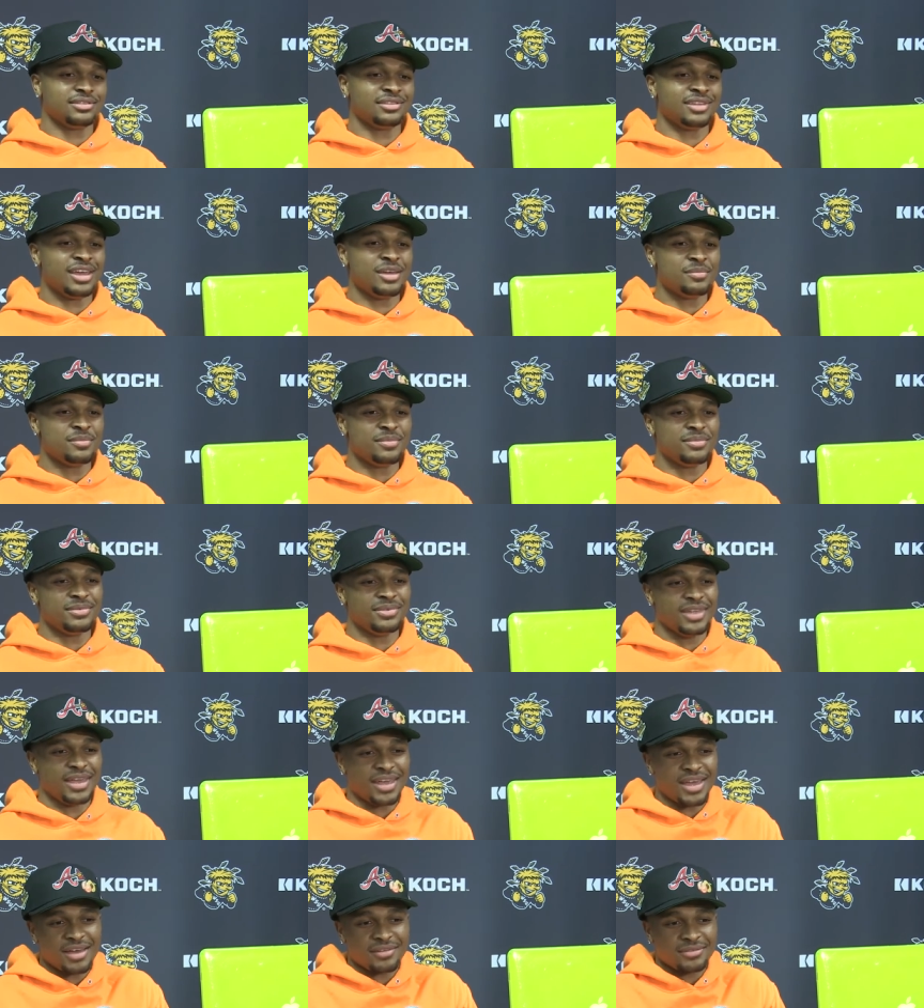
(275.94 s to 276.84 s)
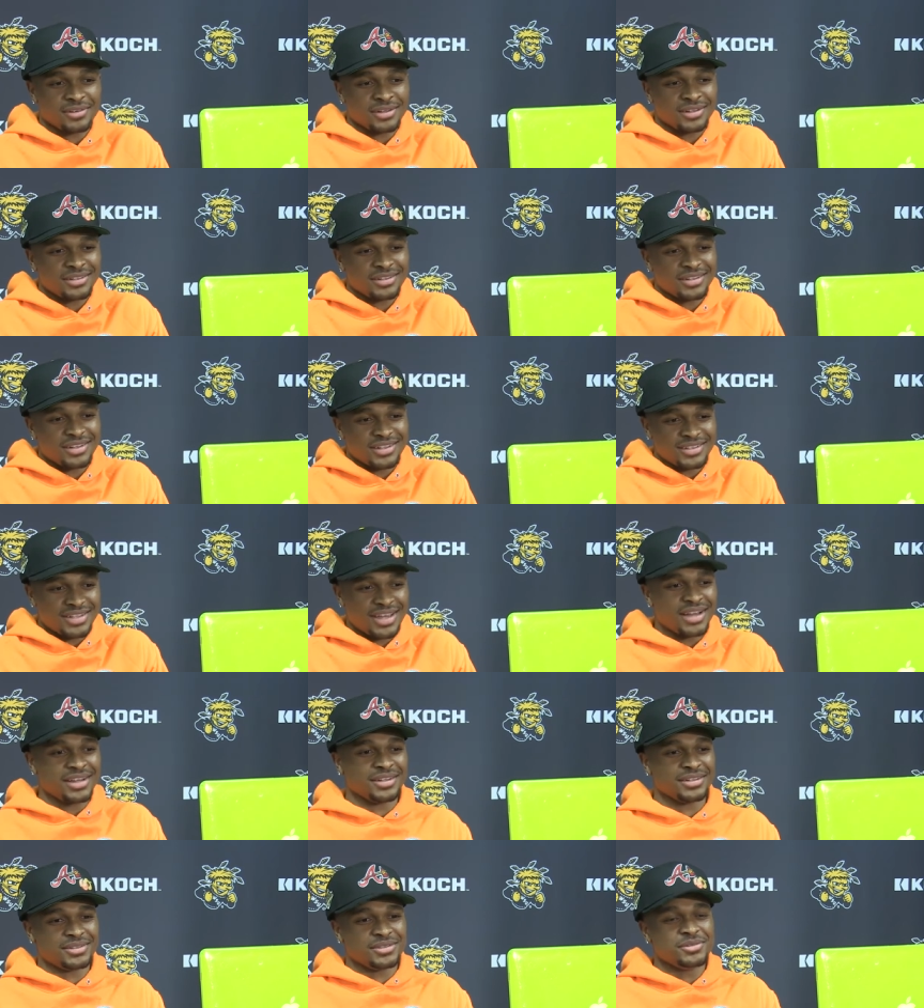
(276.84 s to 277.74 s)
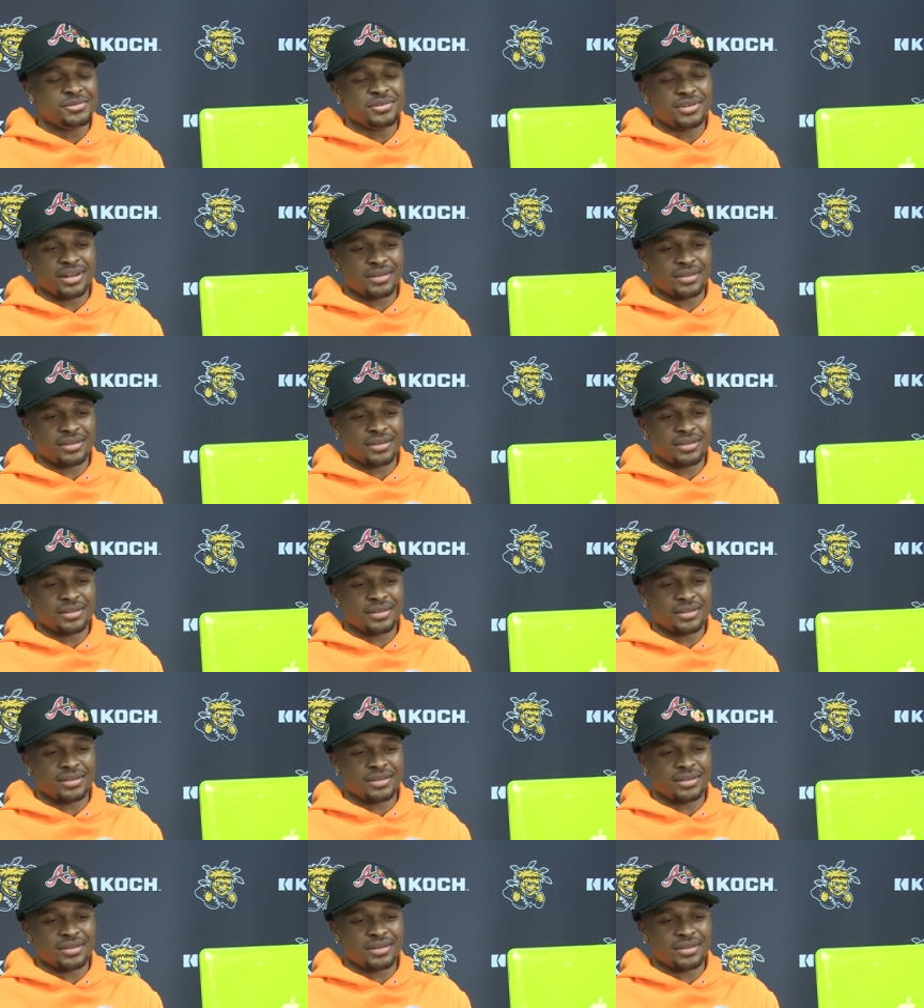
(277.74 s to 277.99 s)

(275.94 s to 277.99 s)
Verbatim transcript: they have a talent too,